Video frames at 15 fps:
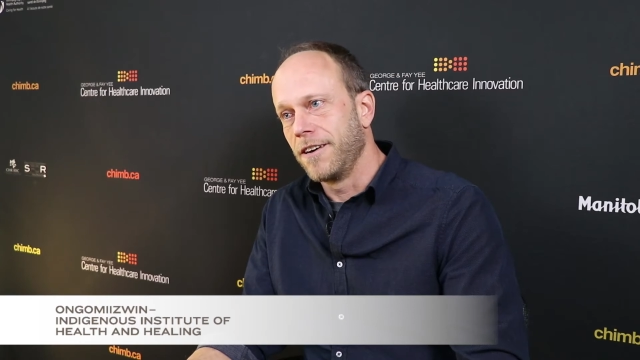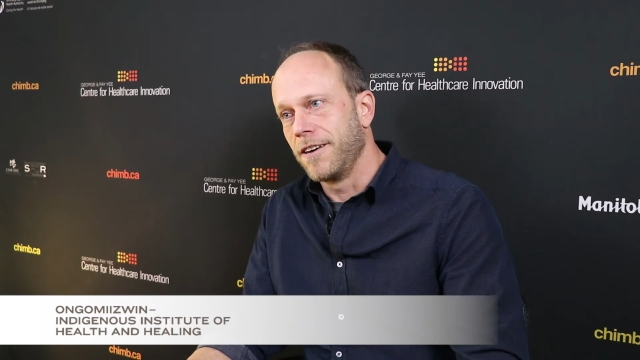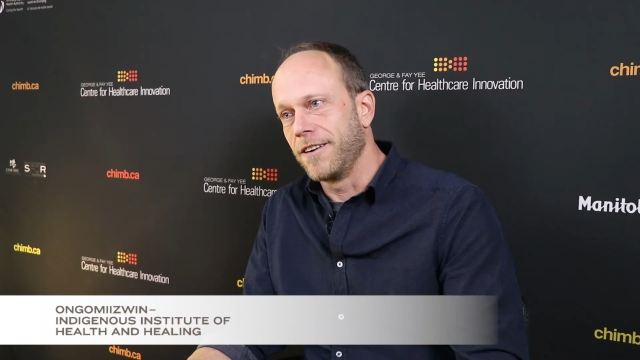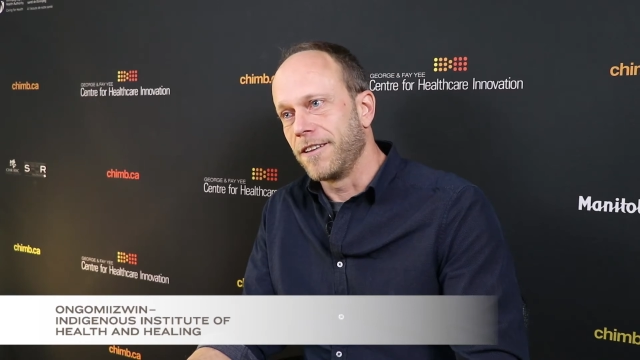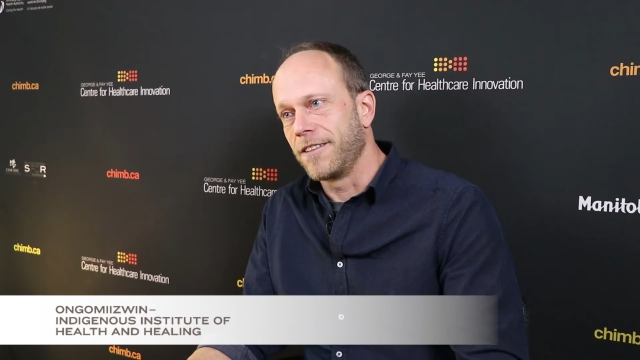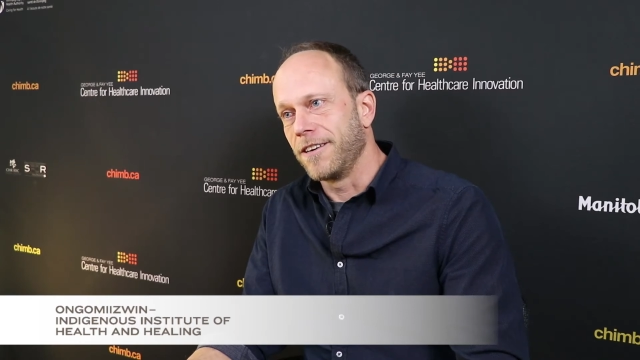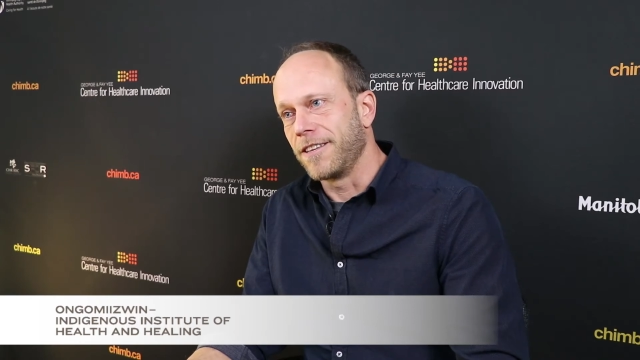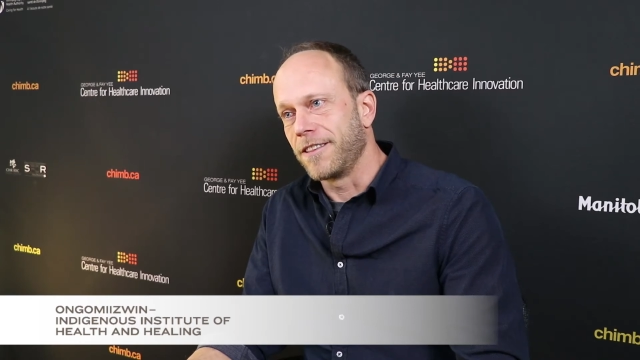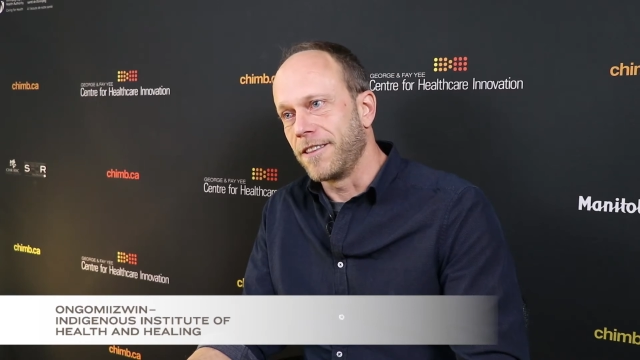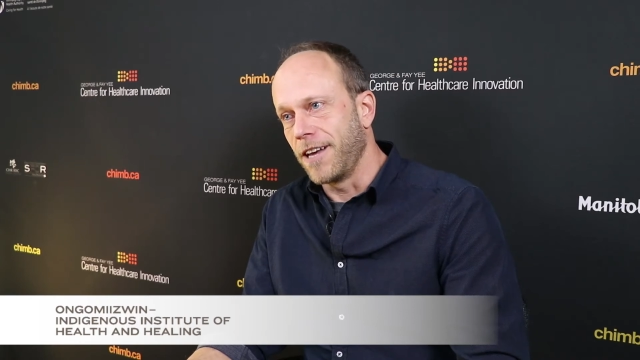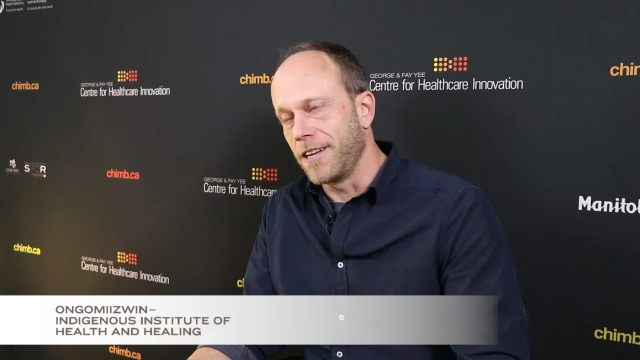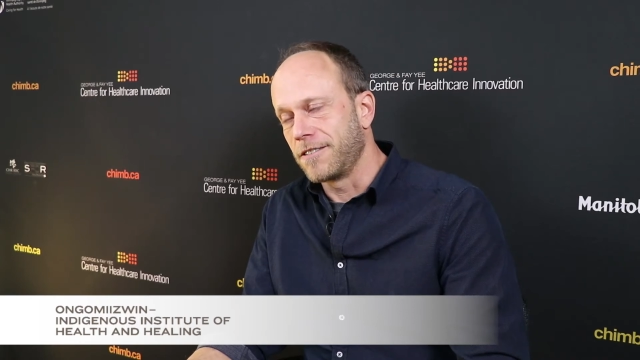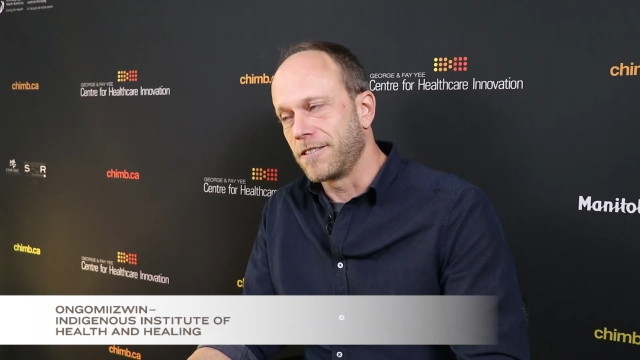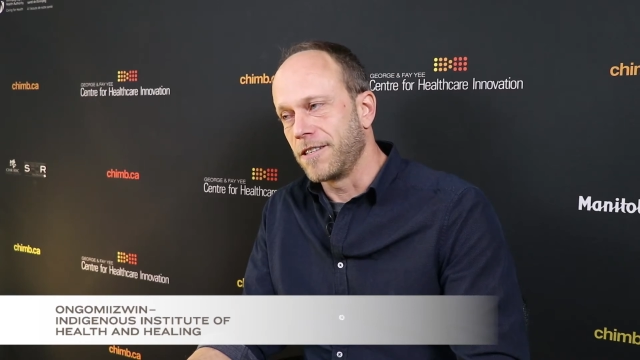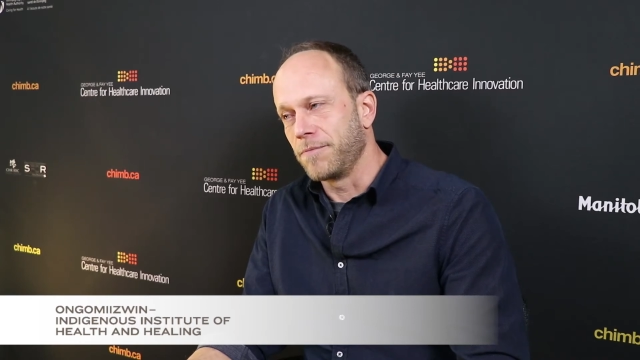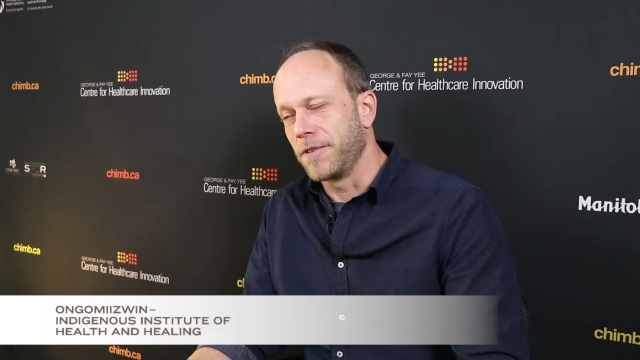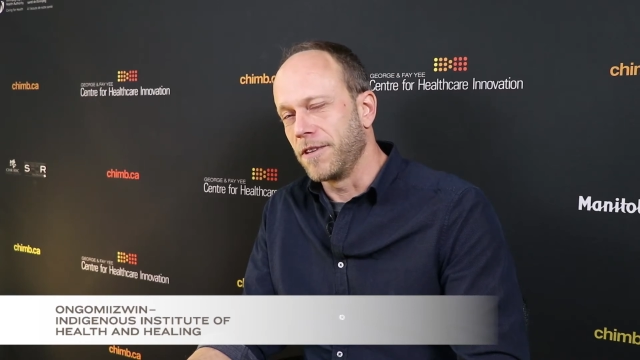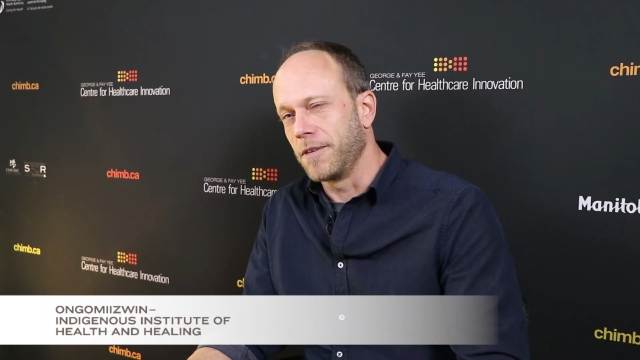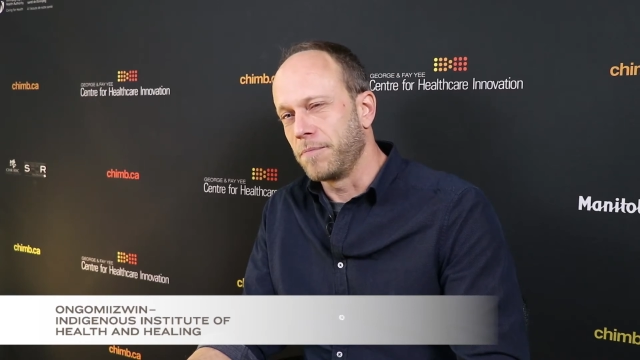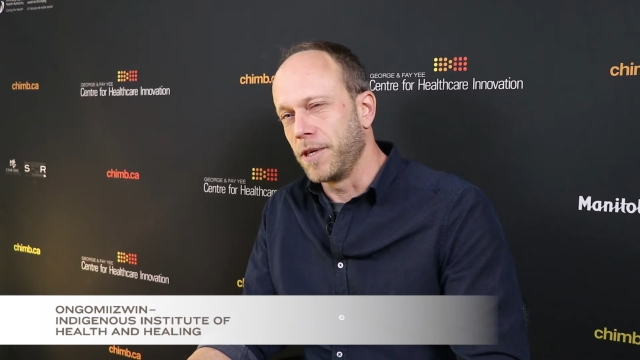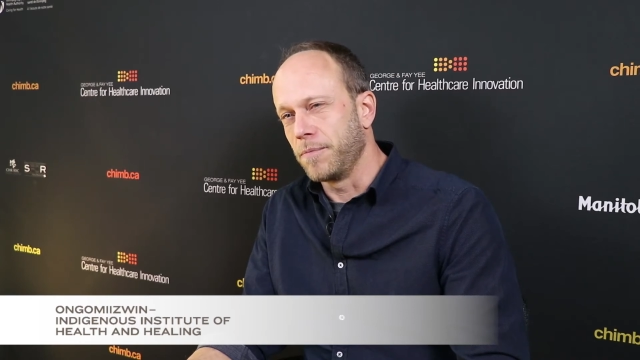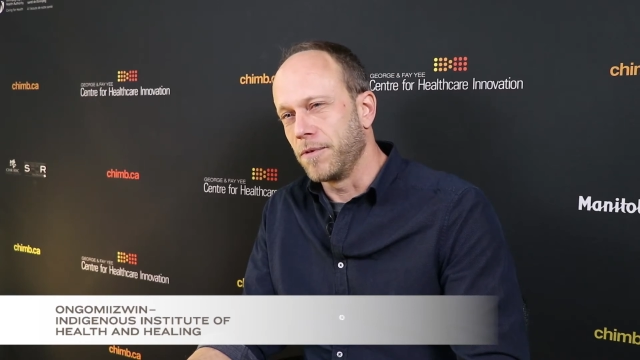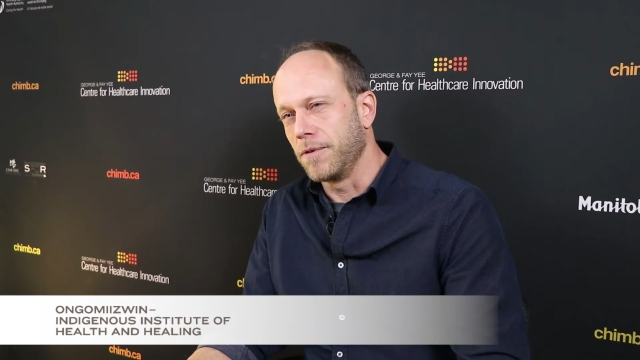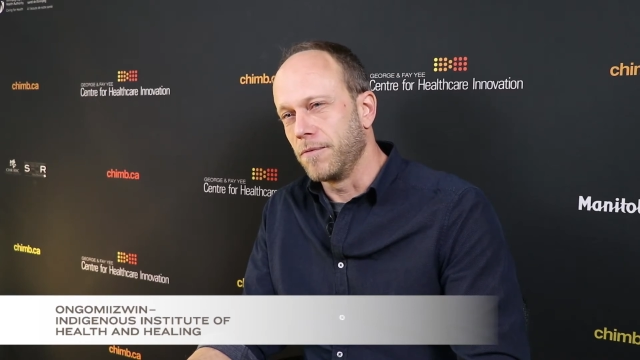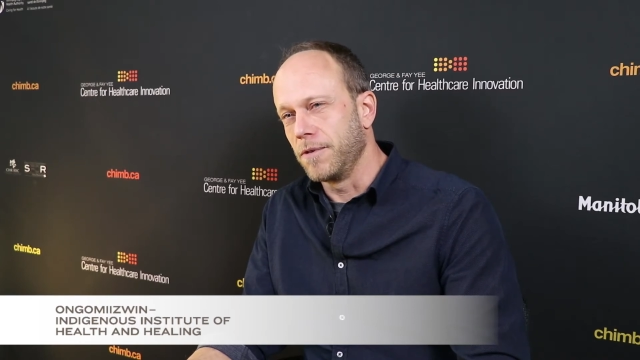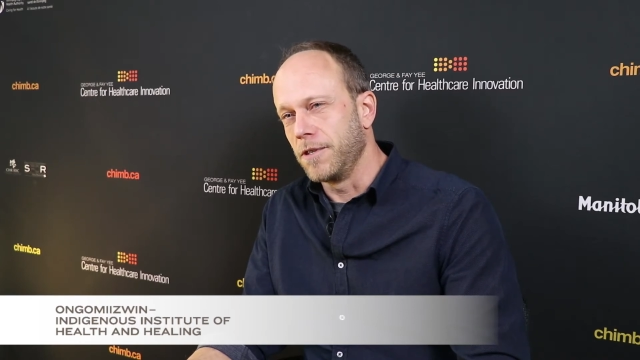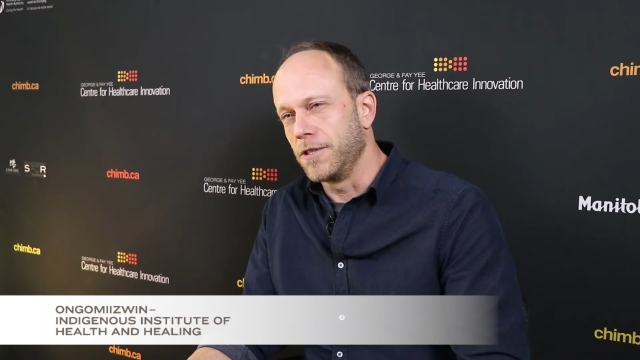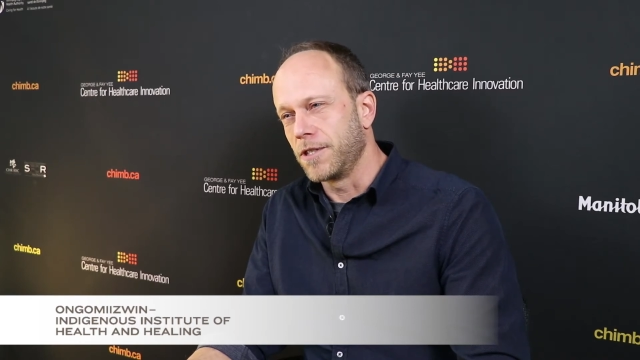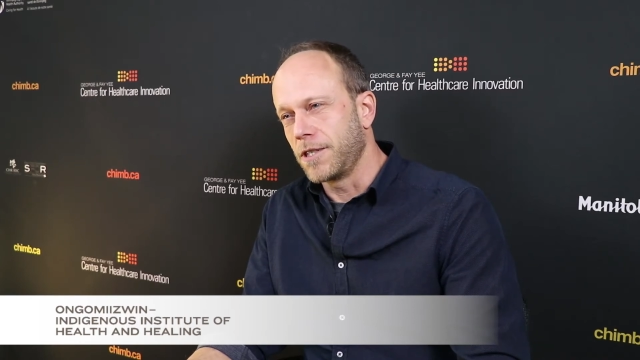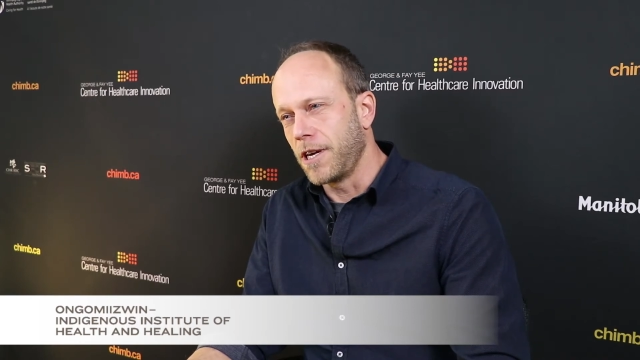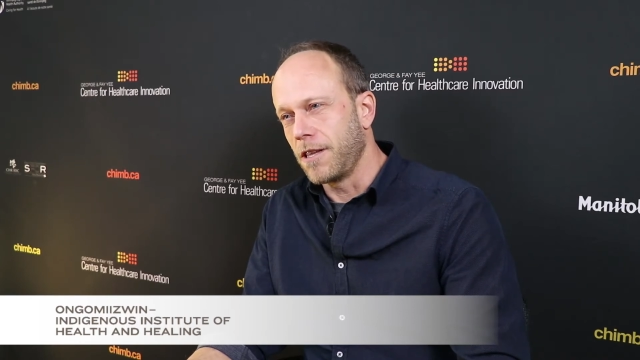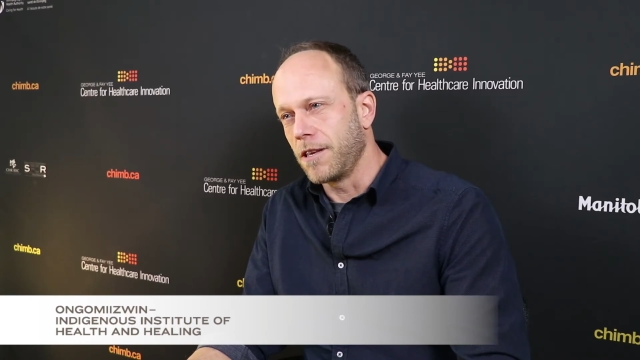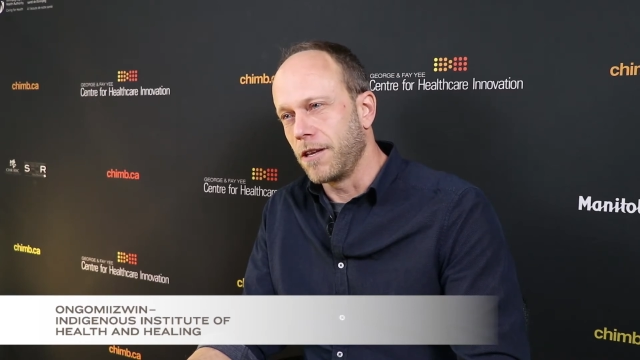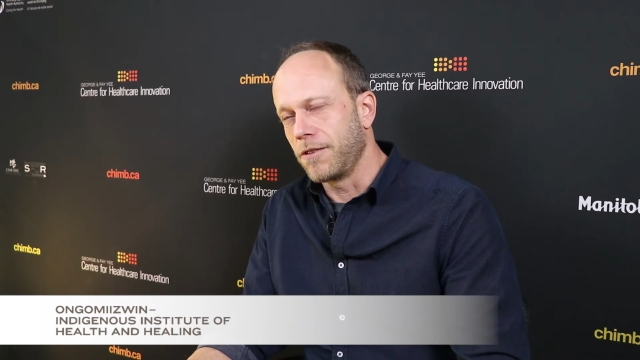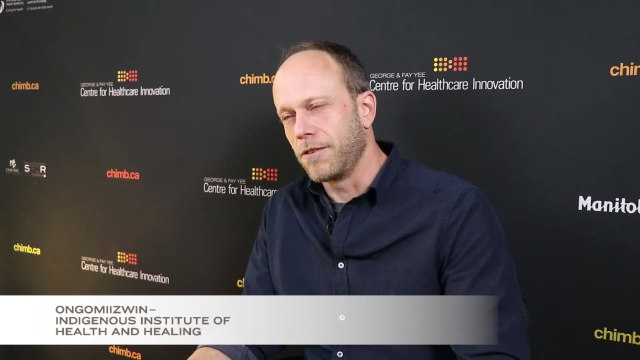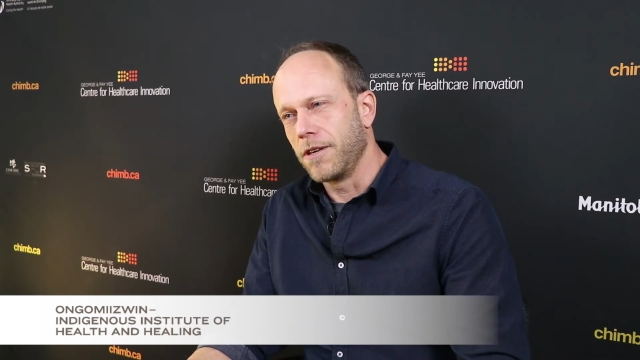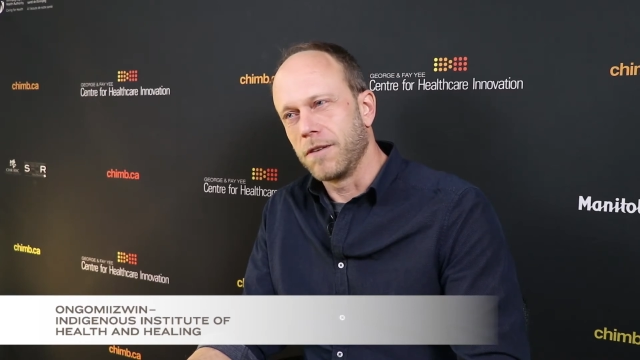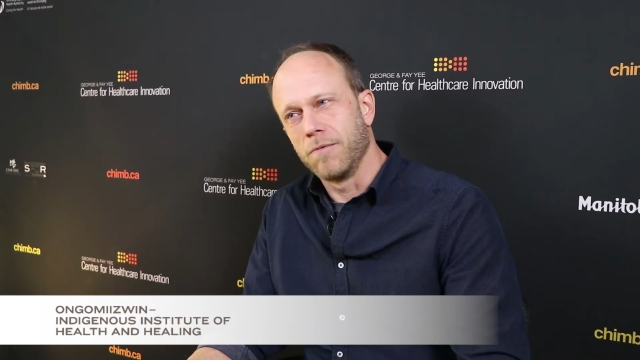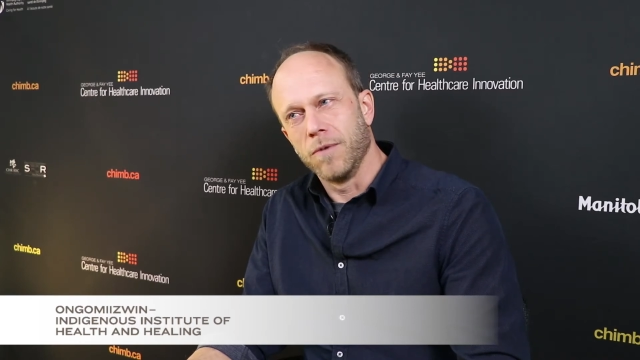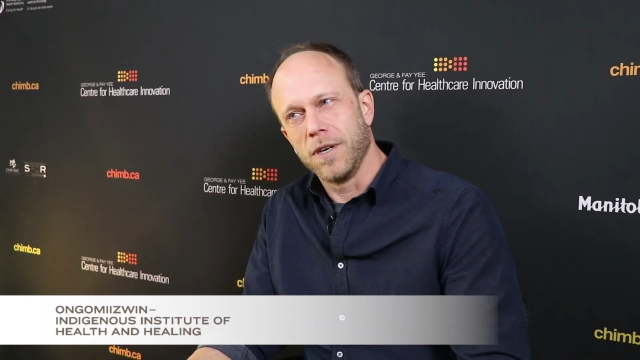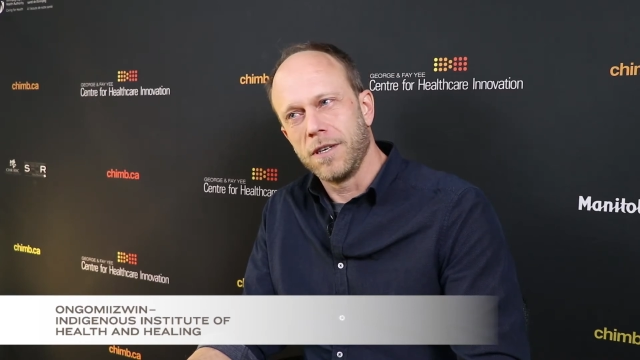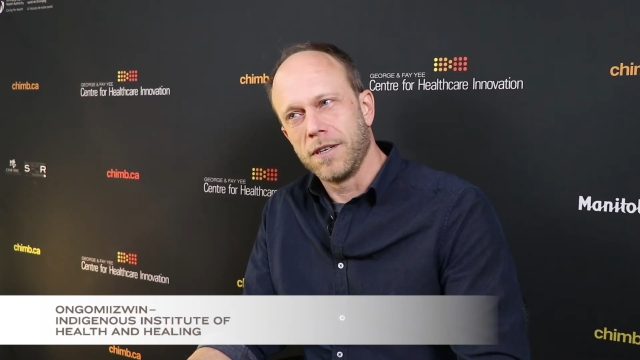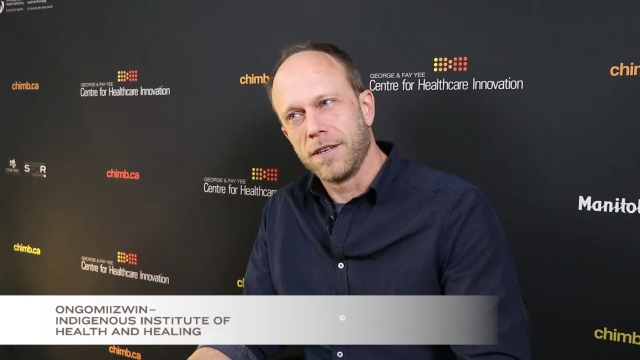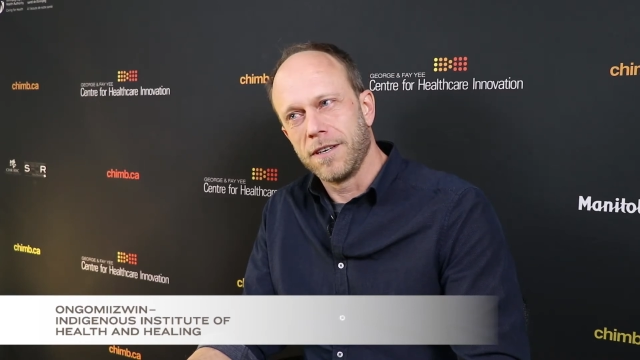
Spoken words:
And I think that's something that people, when you say that, they're like, what?